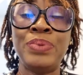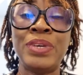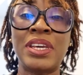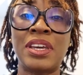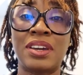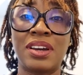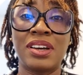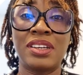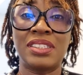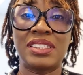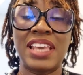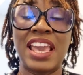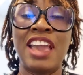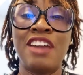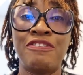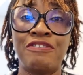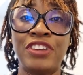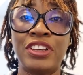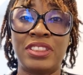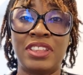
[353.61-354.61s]
because
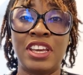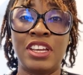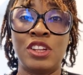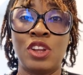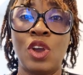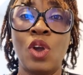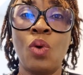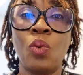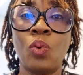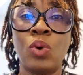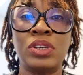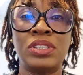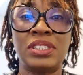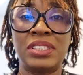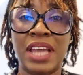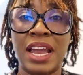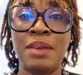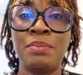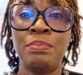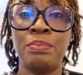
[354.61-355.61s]
everything was
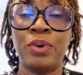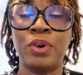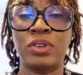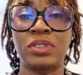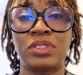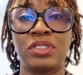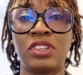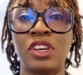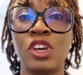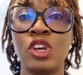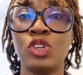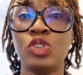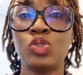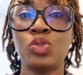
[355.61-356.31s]
time boxed.